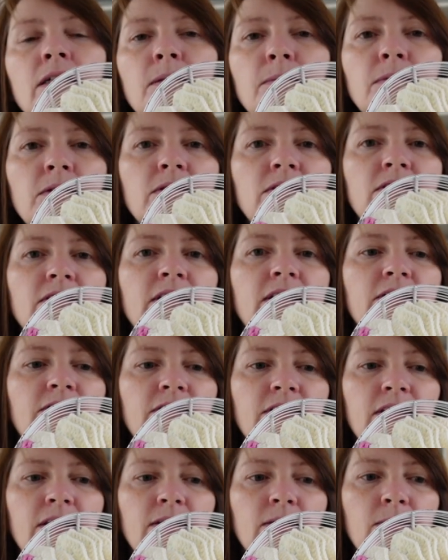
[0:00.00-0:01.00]
I'm using
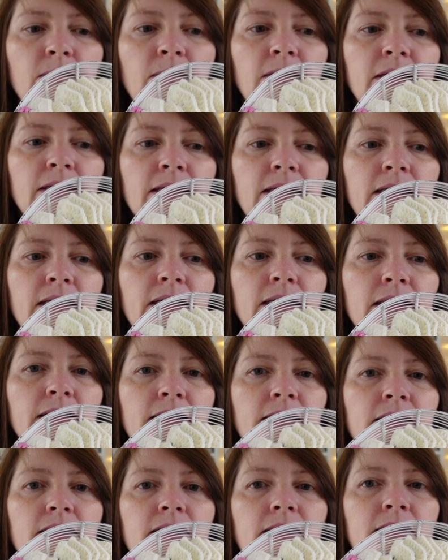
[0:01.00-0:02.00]
for this one
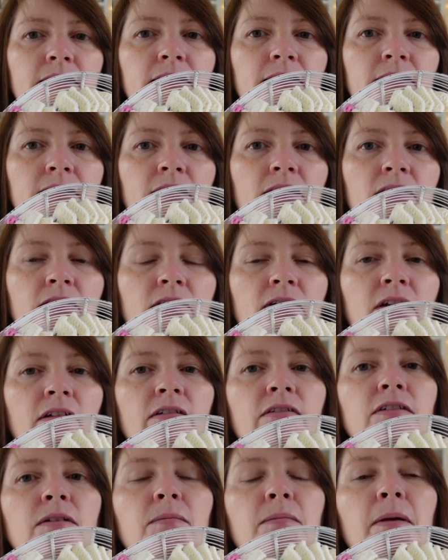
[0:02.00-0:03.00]
is
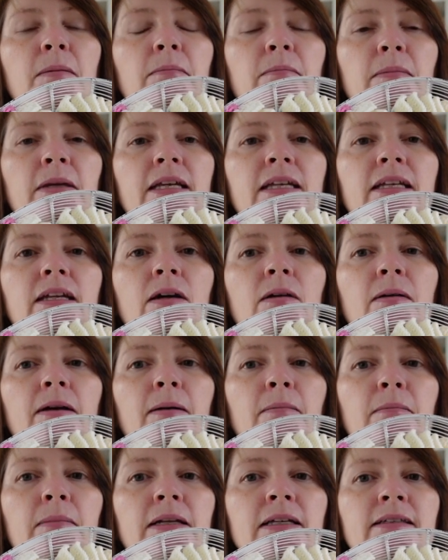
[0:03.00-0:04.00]
Starcraft Bambino
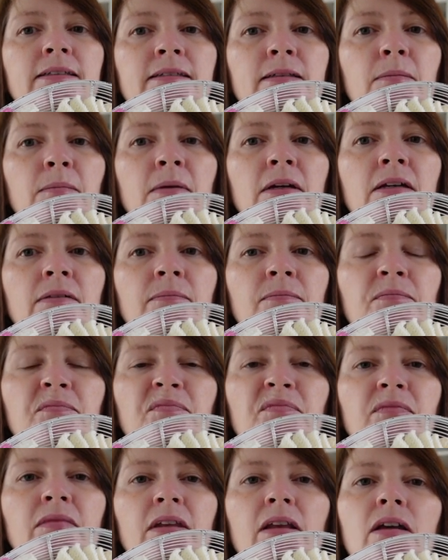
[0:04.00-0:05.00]
and Bellissima,
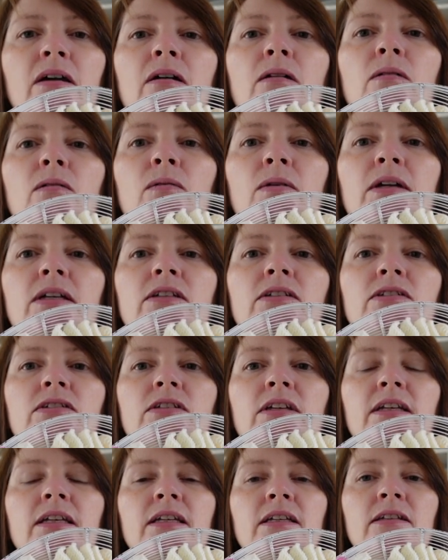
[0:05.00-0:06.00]

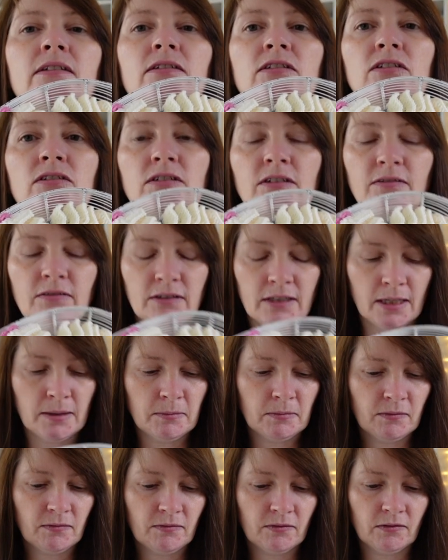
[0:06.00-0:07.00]
which is two different
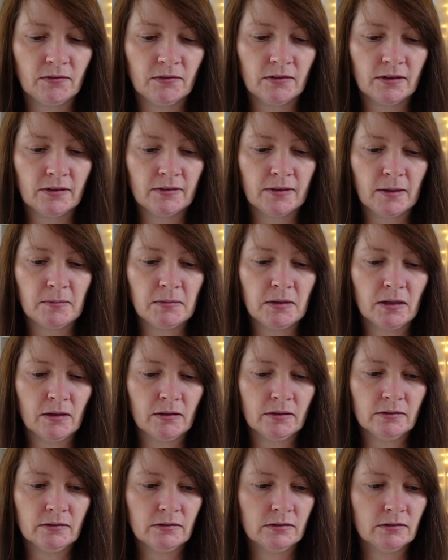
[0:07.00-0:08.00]
names for the same
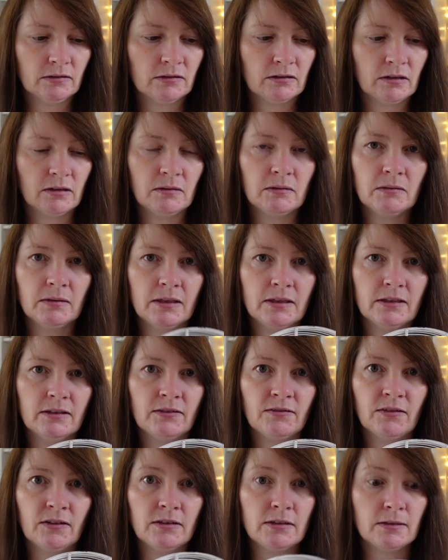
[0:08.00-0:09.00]
yarn, so
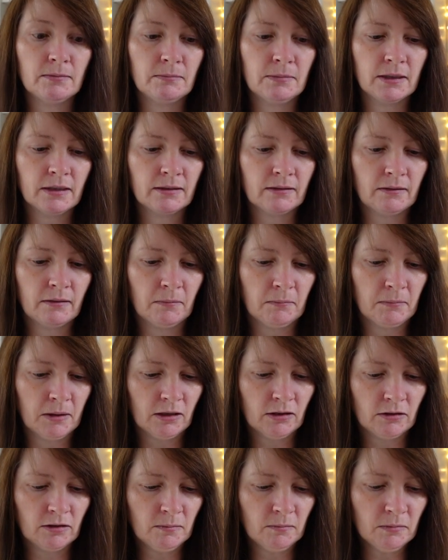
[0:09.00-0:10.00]
it's fine to mix and
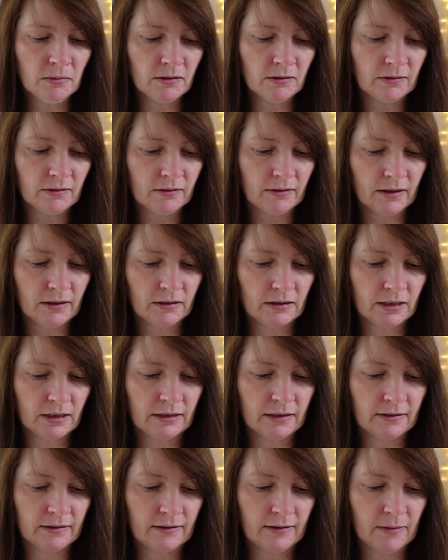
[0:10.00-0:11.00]
match them because it's
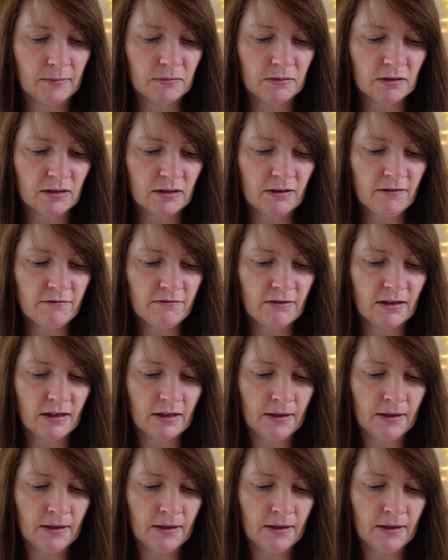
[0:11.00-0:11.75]
actually the same stuff.